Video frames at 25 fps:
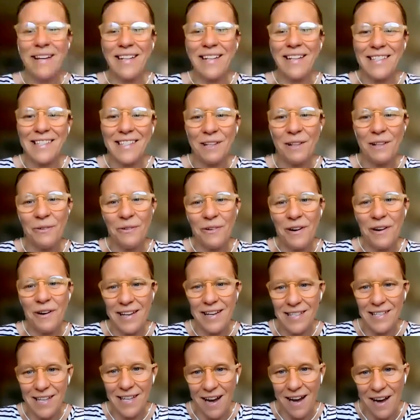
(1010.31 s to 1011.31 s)
exhilarating
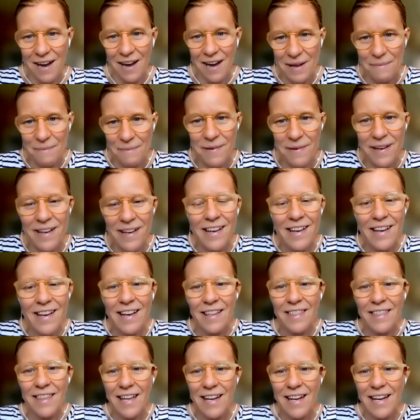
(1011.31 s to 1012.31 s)
time
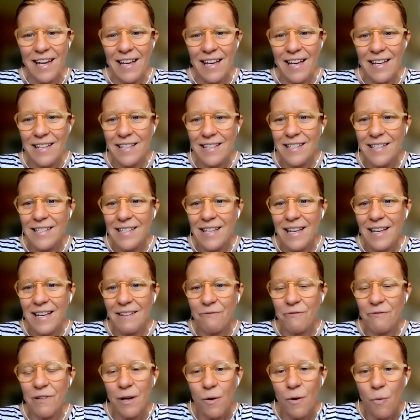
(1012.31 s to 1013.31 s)
that has
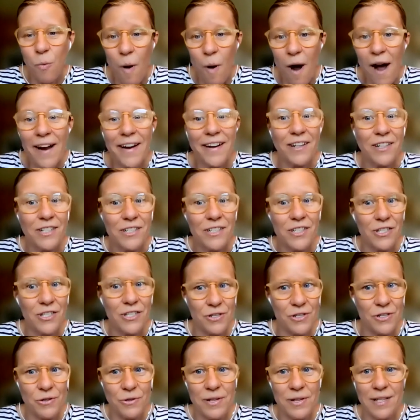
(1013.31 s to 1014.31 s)
required
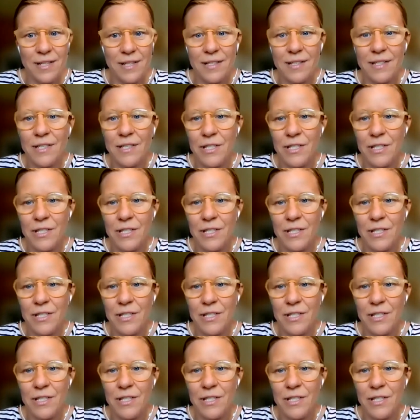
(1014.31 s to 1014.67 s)
students